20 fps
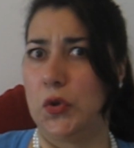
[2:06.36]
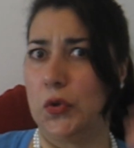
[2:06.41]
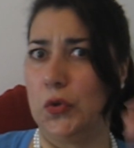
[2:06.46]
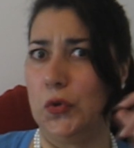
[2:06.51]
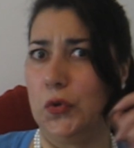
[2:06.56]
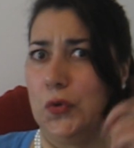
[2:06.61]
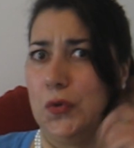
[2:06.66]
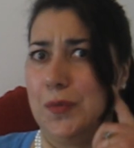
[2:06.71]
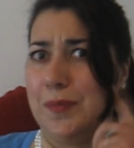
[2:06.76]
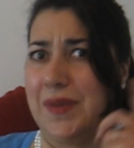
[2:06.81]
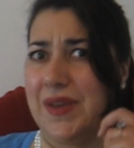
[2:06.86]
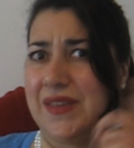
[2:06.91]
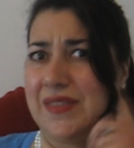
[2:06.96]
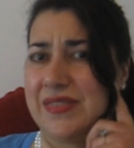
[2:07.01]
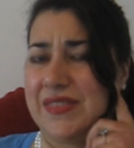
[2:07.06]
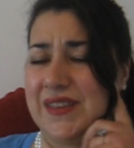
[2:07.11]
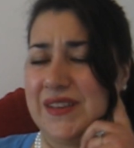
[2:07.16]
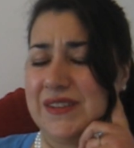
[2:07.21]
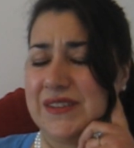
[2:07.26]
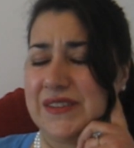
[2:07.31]
You may
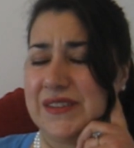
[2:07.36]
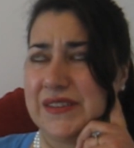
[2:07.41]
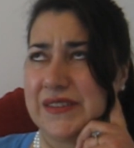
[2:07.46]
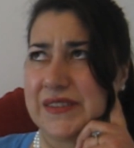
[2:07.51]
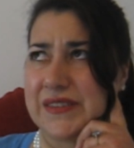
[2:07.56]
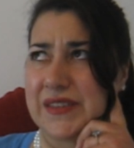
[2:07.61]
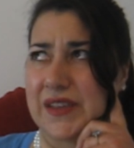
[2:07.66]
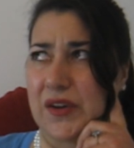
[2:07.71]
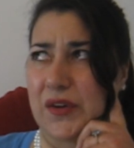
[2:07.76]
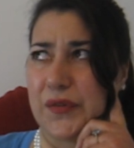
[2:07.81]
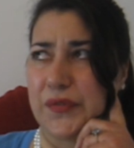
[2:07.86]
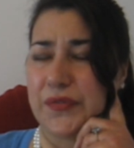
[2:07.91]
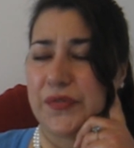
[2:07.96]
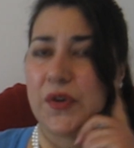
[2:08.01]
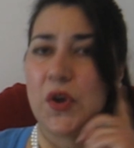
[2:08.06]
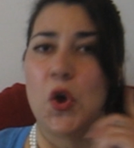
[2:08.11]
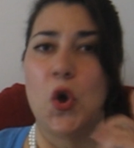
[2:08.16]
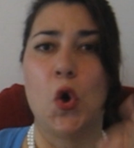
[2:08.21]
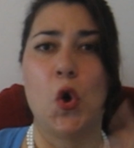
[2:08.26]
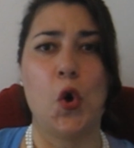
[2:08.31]
think to yourself,
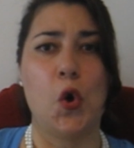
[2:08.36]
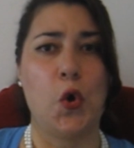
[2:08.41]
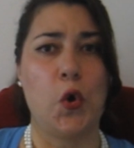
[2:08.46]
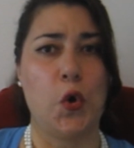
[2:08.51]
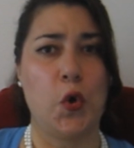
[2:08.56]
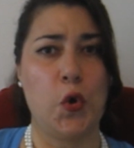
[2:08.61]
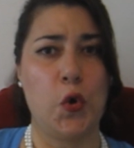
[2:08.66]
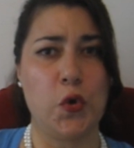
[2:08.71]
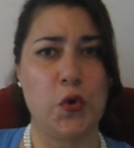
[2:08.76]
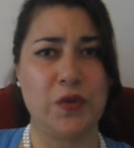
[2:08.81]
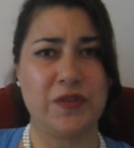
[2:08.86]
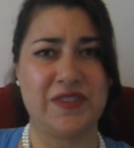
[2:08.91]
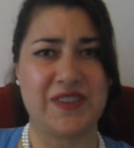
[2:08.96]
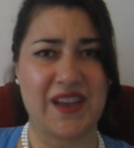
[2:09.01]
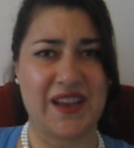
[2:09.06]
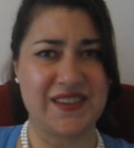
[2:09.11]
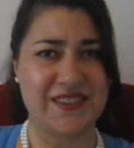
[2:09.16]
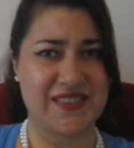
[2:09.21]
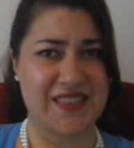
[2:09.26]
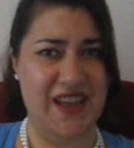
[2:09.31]
who
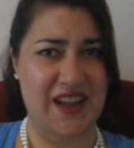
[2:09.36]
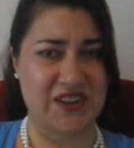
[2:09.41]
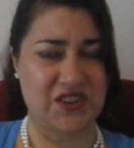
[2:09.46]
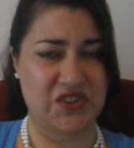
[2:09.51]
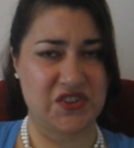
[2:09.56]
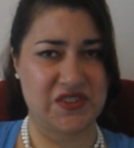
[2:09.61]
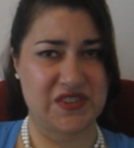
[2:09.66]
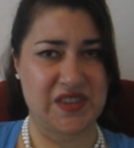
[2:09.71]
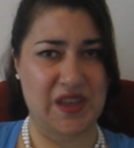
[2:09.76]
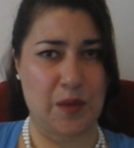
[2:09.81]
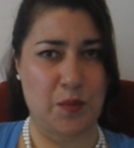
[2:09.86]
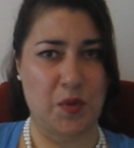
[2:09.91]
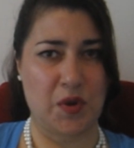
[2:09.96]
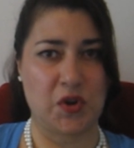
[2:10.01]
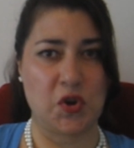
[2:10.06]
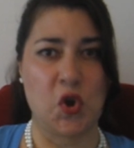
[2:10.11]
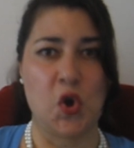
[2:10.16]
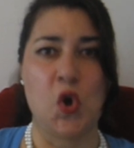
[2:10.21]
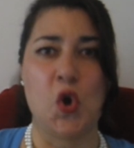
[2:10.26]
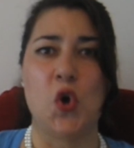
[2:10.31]
does that to
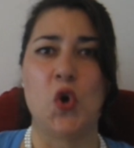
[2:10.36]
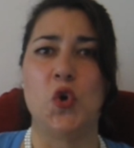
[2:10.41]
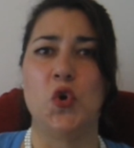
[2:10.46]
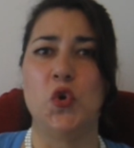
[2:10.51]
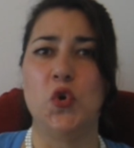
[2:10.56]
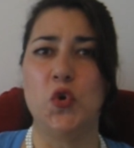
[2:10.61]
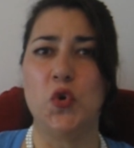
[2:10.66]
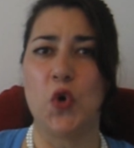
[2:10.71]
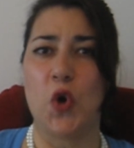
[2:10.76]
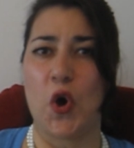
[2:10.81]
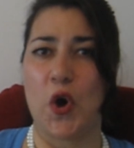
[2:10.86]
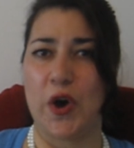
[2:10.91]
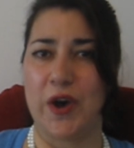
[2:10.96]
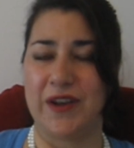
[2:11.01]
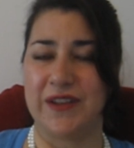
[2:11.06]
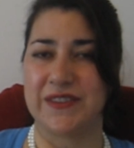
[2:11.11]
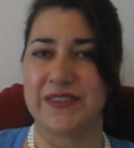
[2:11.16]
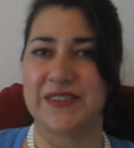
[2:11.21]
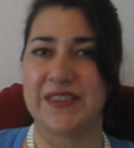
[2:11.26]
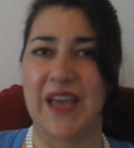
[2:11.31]
someone? Who
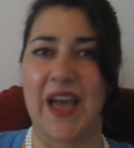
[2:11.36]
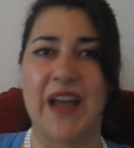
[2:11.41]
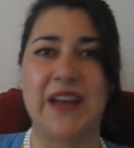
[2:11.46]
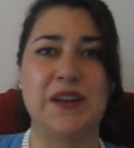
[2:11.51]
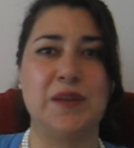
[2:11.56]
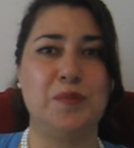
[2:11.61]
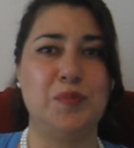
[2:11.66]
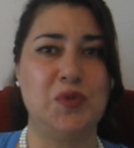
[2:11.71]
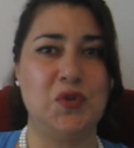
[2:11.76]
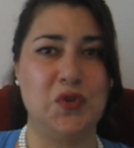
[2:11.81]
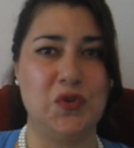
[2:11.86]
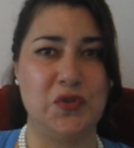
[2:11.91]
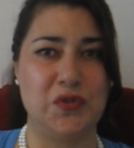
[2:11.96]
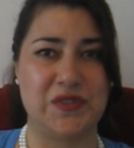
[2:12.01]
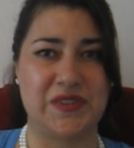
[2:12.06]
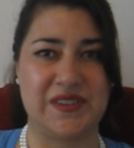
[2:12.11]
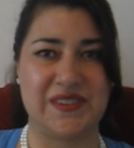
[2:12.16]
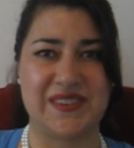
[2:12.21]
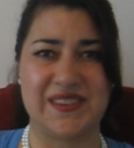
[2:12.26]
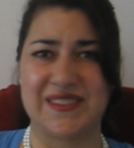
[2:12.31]
hurts and
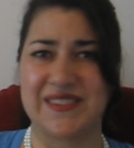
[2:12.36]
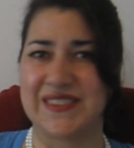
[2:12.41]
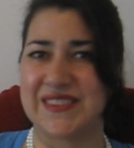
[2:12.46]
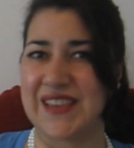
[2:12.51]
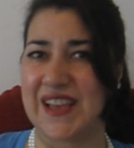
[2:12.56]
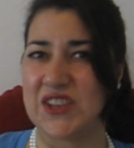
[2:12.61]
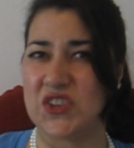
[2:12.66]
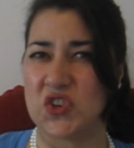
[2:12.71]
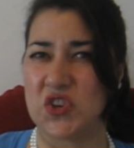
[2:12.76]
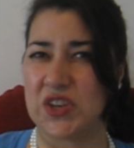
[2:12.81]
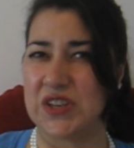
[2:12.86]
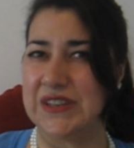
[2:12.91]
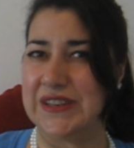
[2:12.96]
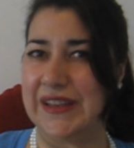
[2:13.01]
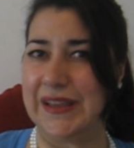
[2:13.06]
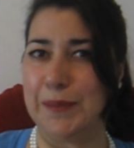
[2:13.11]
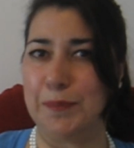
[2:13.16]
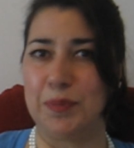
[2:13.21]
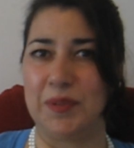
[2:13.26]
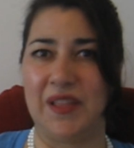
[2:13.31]
abuses at such a
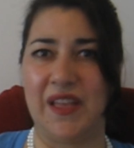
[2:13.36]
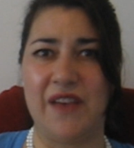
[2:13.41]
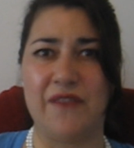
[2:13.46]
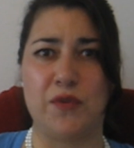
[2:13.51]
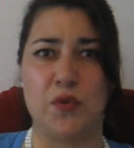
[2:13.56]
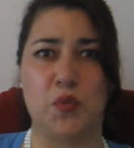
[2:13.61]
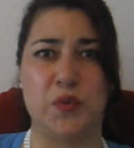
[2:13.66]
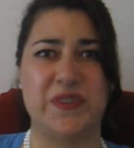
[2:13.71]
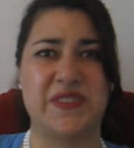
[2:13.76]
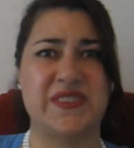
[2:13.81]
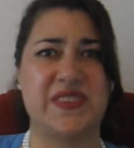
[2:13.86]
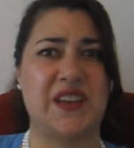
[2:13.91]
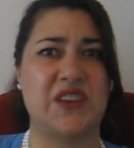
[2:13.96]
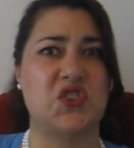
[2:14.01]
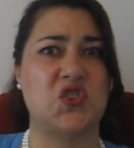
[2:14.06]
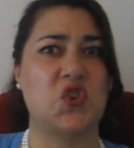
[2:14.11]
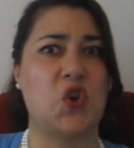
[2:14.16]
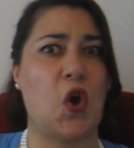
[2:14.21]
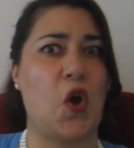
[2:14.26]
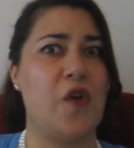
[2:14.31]
deep level with
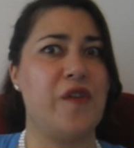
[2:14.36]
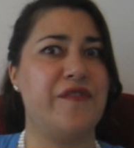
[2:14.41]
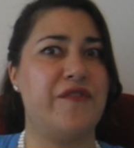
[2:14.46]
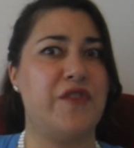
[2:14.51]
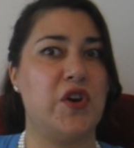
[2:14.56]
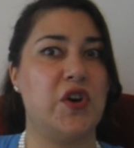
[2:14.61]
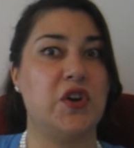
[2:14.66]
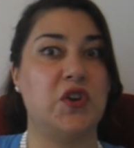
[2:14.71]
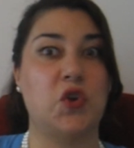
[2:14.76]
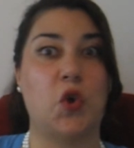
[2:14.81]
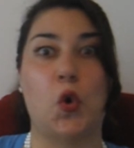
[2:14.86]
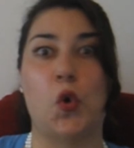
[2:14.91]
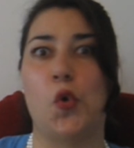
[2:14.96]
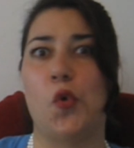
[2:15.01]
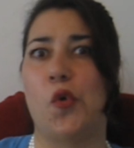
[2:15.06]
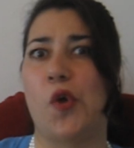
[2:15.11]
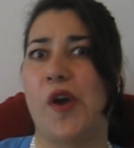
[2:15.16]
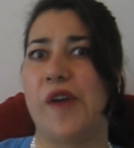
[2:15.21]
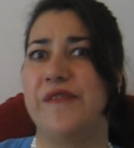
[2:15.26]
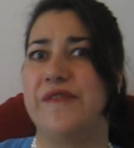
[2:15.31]
such covert
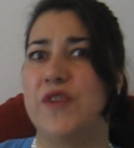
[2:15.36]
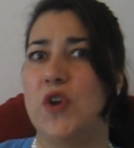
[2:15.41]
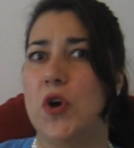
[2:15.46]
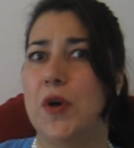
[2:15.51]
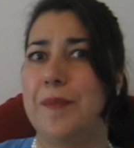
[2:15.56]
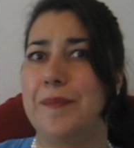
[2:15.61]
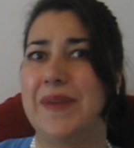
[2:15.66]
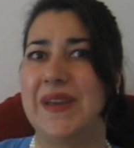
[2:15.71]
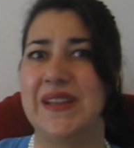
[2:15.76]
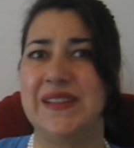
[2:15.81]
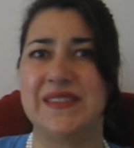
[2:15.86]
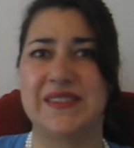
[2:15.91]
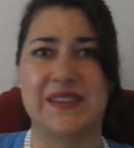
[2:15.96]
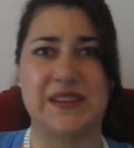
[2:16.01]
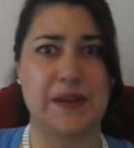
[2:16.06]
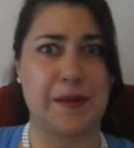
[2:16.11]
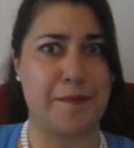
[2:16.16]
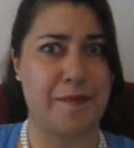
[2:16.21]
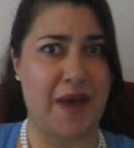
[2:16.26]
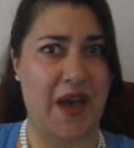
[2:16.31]
or overt means
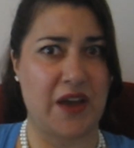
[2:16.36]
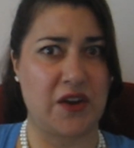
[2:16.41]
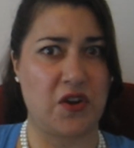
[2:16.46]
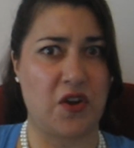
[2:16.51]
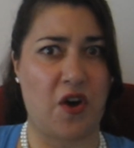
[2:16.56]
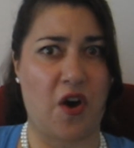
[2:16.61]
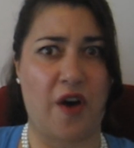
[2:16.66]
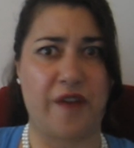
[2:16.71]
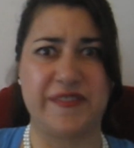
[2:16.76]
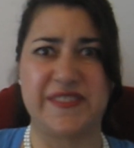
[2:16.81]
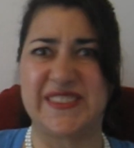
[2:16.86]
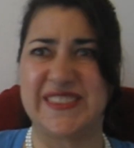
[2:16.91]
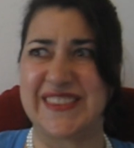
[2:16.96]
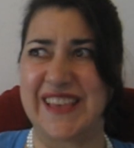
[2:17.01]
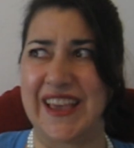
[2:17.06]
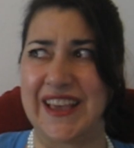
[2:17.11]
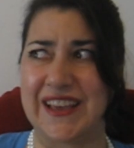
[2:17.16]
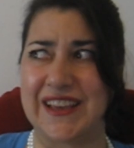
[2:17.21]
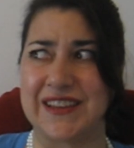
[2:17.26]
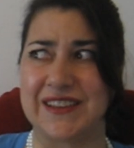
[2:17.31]
in a matter of
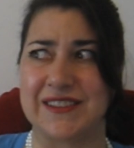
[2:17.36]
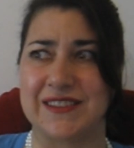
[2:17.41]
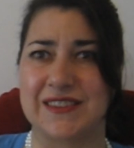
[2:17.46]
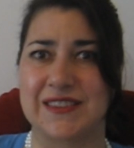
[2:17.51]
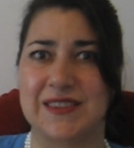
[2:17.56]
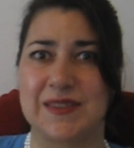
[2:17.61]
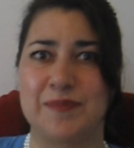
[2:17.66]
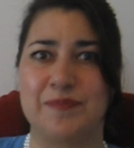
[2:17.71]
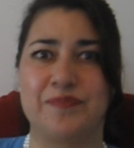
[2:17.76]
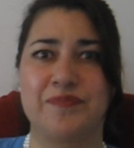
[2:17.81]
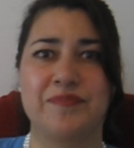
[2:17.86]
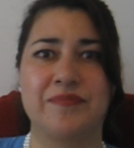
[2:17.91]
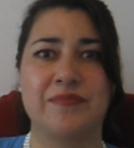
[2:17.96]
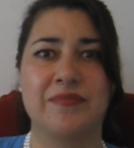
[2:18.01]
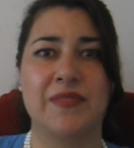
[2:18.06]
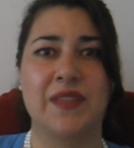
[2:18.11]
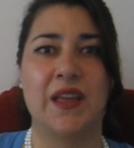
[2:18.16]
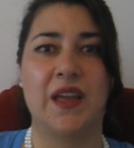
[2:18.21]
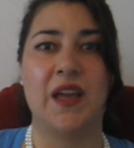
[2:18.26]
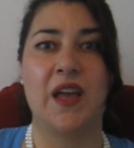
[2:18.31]
seconds?
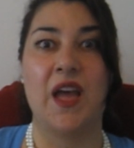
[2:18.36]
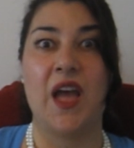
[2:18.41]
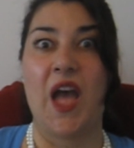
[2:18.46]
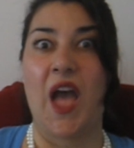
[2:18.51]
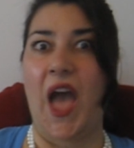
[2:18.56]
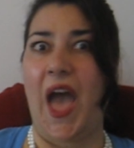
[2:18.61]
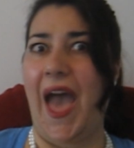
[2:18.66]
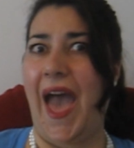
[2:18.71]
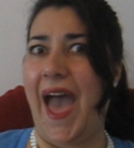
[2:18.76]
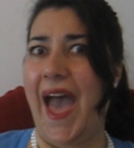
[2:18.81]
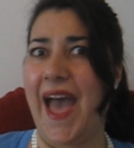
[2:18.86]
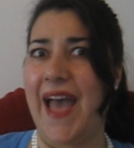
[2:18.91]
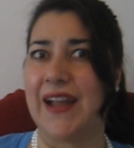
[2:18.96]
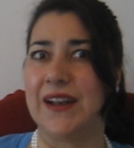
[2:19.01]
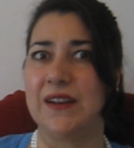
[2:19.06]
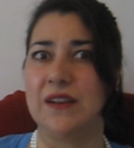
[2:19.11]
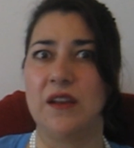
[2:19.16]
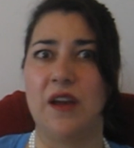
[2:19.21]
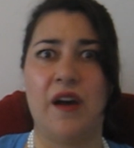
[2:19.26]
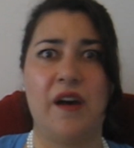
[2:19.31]

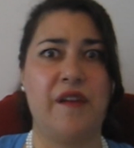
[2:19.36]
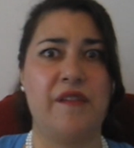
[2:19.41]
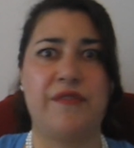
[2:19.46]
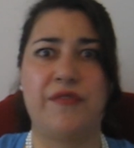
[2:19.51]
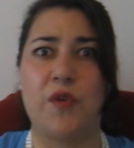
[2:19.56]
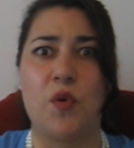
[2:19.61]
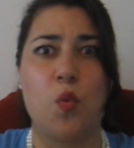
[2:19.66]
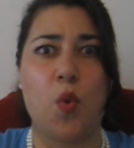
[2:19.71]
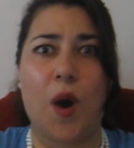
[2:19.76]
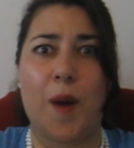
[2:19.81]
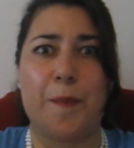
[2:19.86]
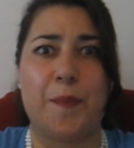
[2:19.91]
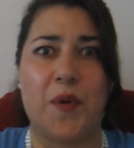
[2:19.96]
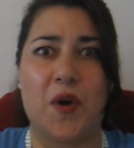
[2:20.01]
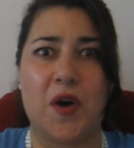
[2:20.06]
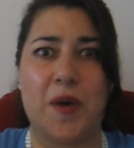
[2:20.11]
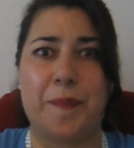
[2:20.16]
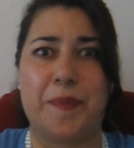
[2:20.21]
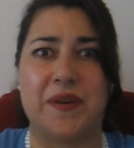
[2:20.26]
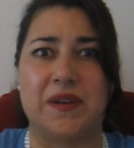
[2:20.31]
And for what
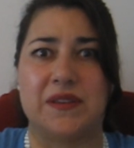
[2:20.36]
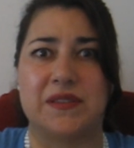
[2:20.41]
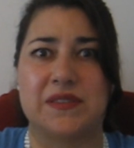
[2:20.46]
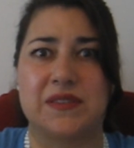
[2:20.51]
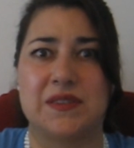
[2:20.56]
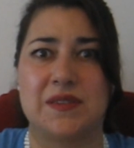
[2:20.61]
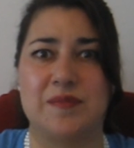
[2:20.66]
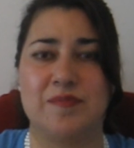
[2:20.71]
purpose?